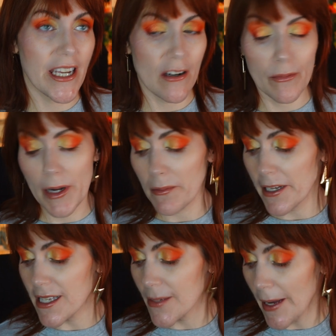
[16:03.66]
get her
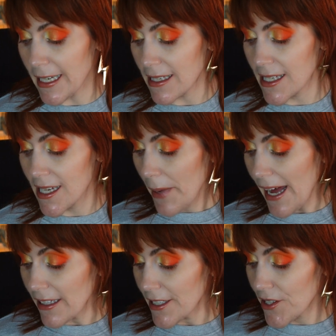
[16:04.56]
pumpkin spice
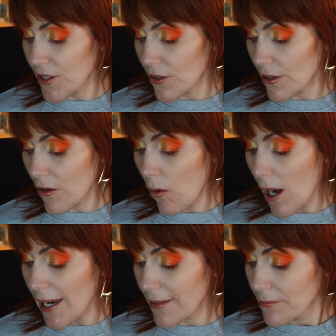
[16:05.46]
palette too, her
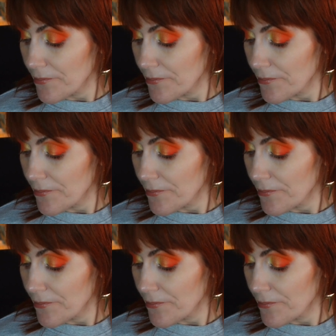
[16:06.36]
quad